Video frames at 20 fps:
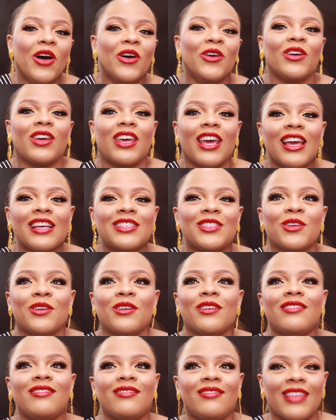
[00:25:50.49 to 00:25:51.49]
Okay,
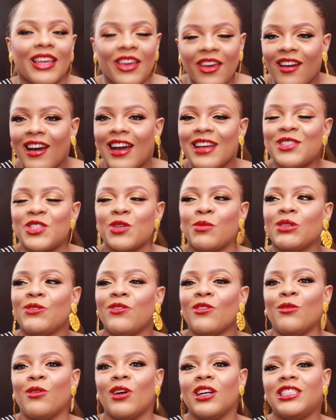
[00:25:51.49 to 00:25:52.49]
so thank you guys so much
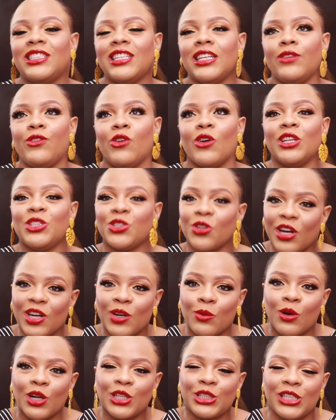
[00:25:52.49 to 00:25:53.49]
for watching. If you
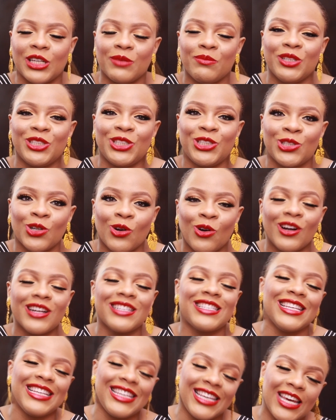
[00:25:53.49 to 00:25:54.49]
enjoyed watching, be sure
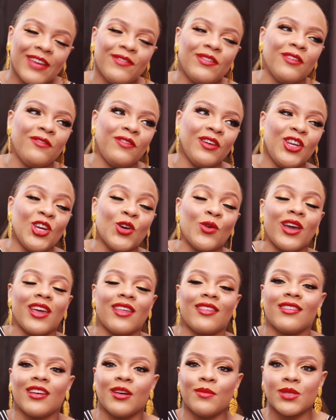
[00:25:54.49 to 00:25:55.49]
to give the video a
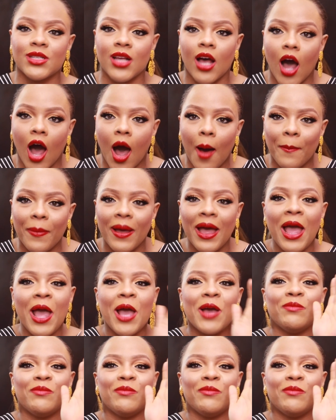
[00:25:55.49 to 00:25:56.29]
thumbs up.